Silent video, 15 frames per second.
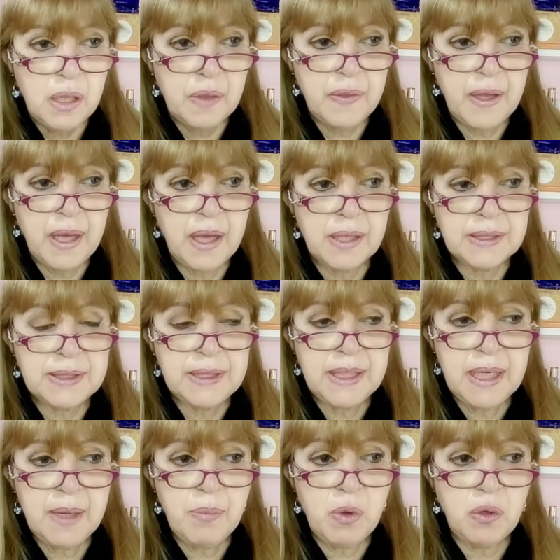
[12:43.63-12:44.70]
The
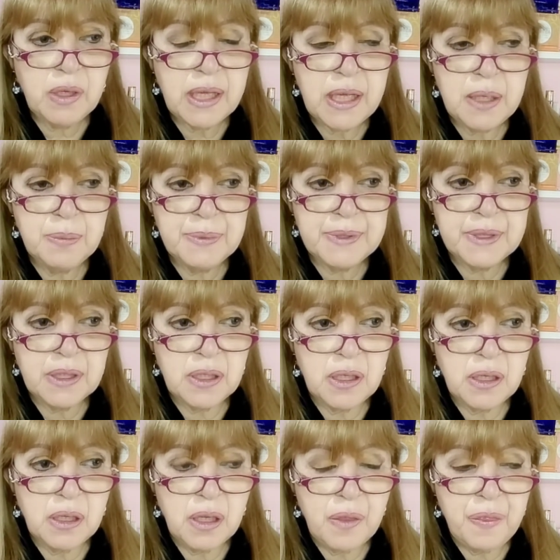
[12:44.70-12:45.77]
cinnamon gives
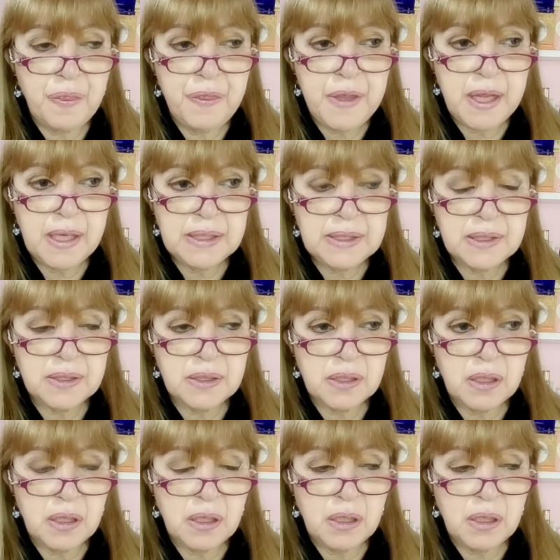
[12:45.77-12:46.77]
this